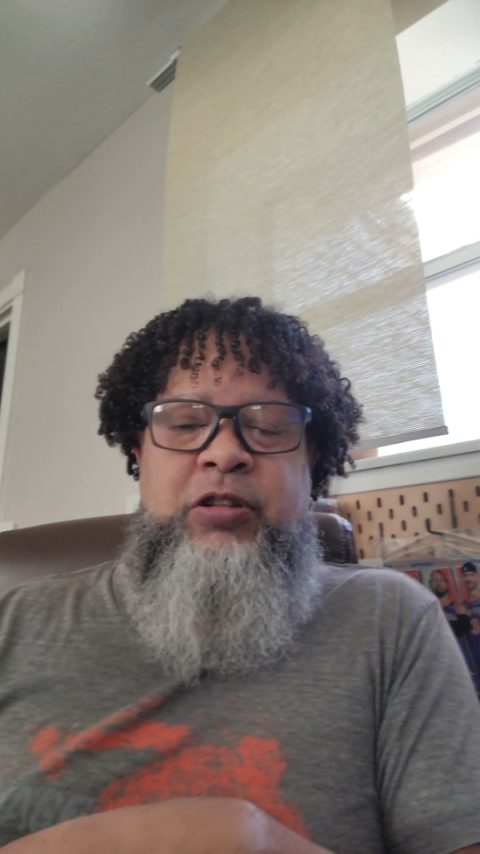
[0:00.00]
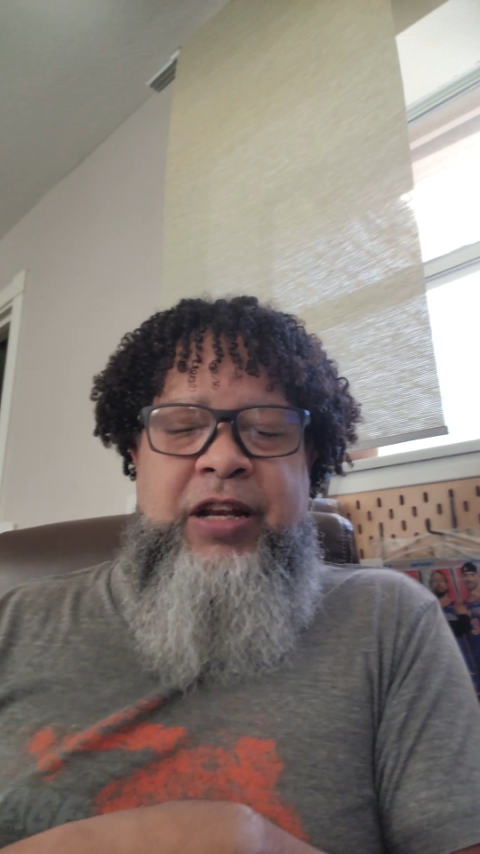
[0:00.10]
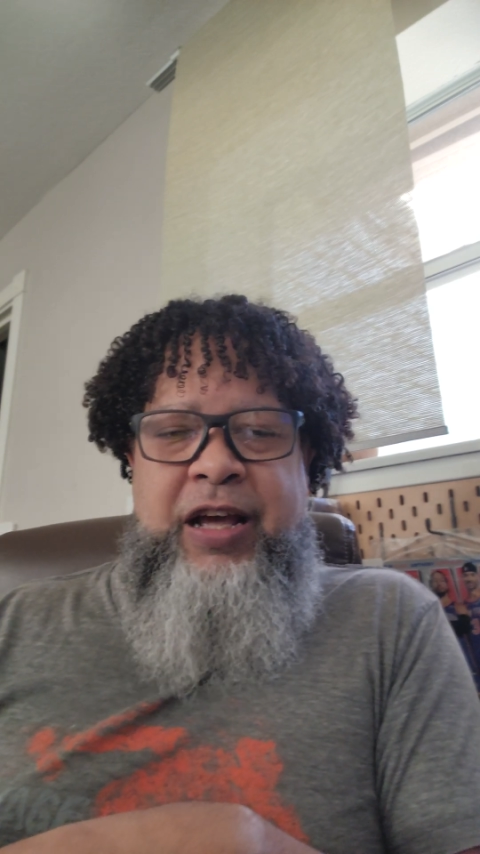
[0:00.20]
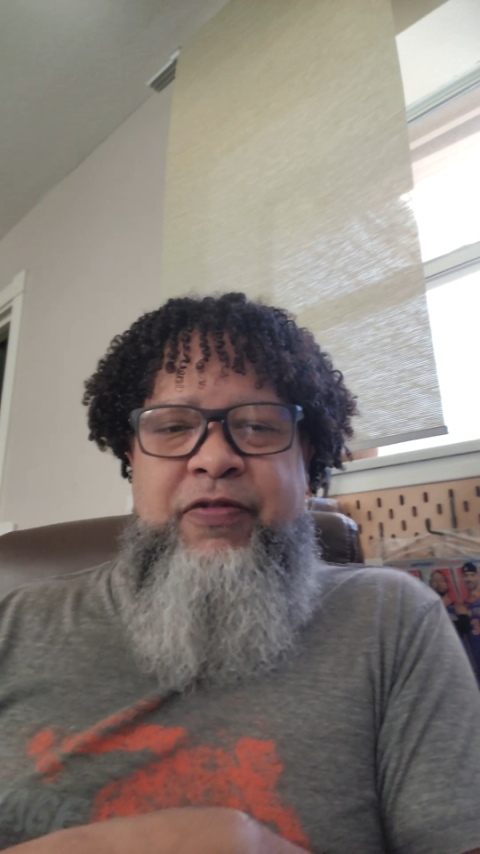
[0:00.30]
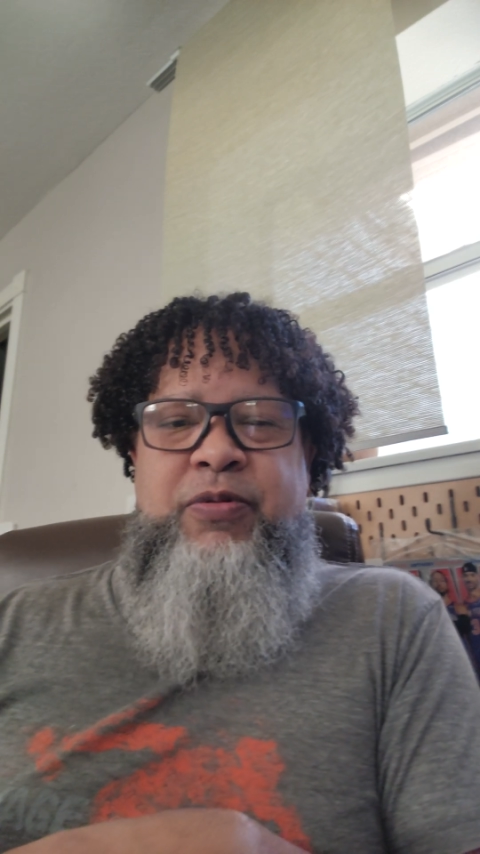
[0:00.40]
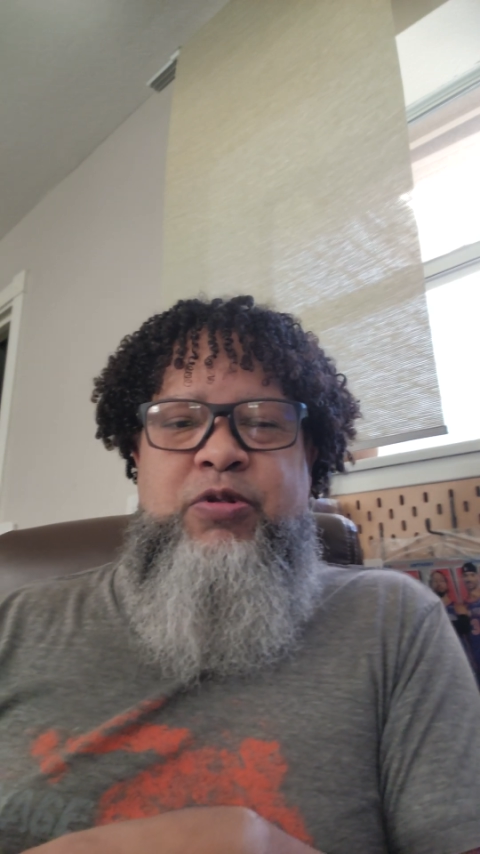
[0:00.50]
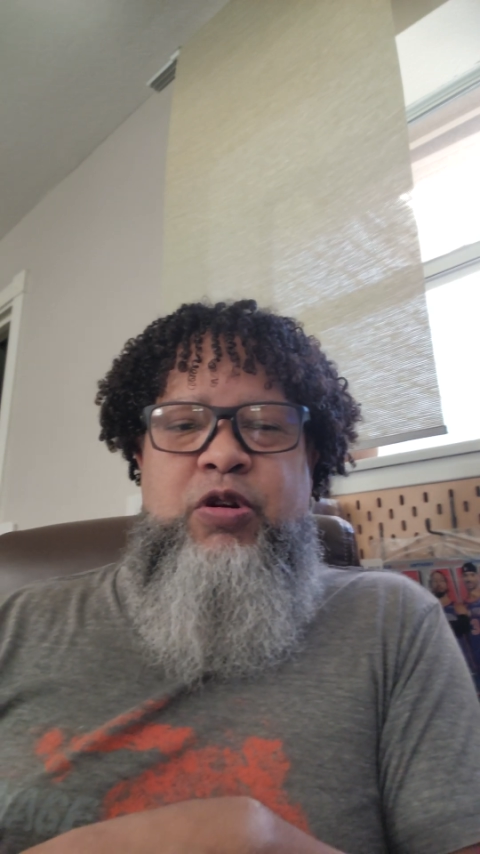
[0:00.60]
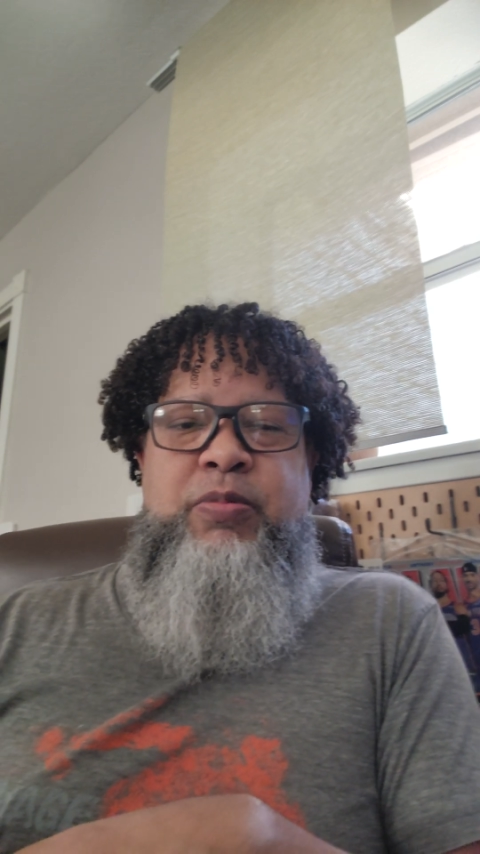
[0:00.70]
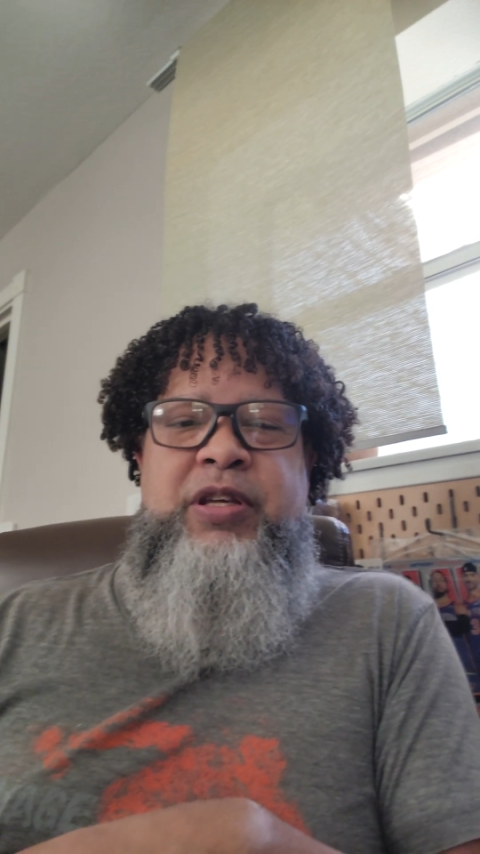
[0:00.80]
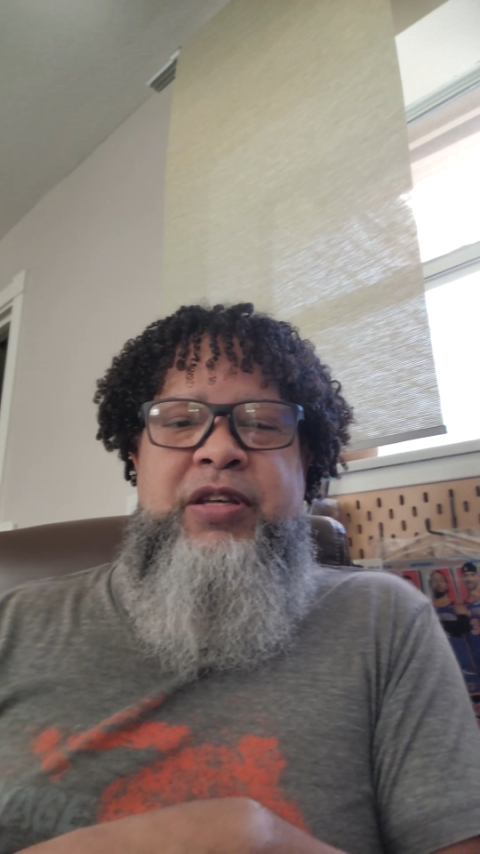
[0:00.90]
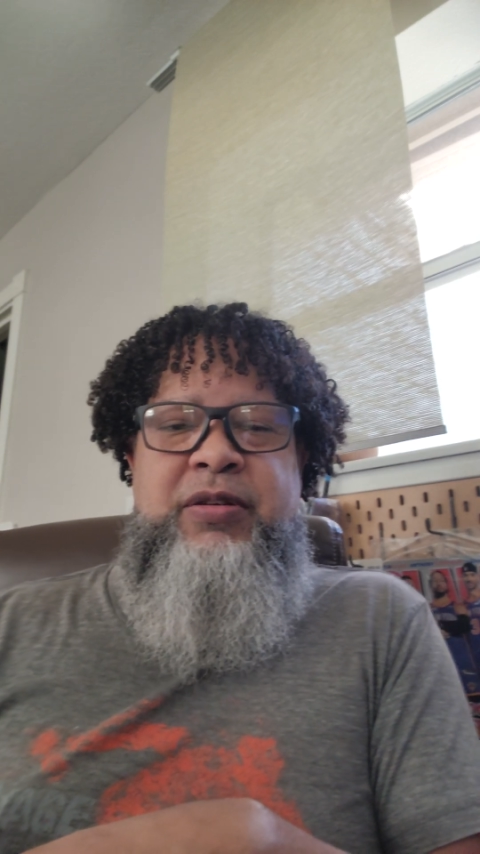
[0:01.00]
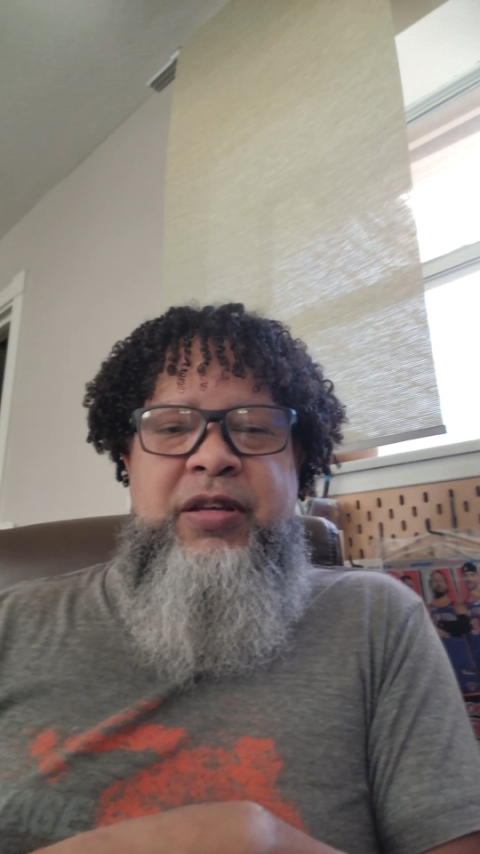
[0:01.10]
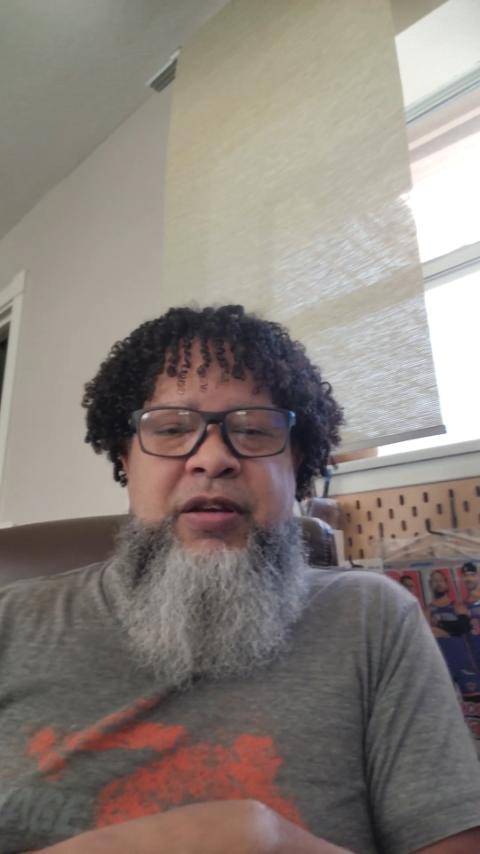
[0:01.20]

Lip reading: a lot from Kobe